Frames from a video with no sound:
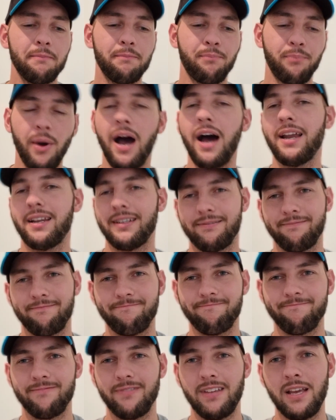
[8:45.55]
but
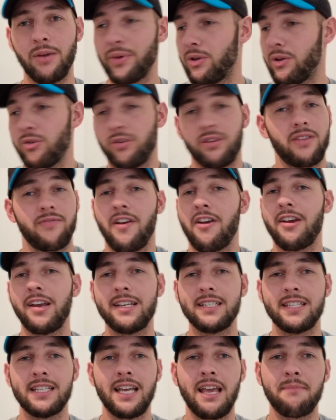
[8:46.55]
we could very
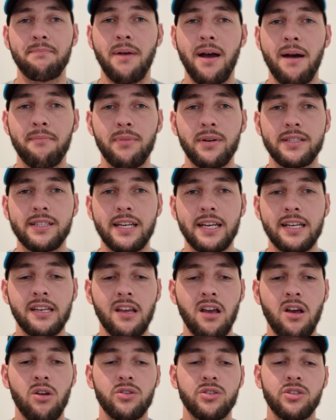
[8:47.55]
easily get pumped by 10
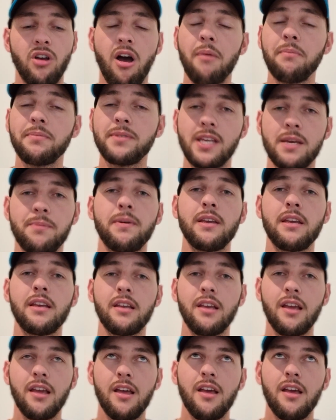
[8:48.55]
goals. So I'm tipping,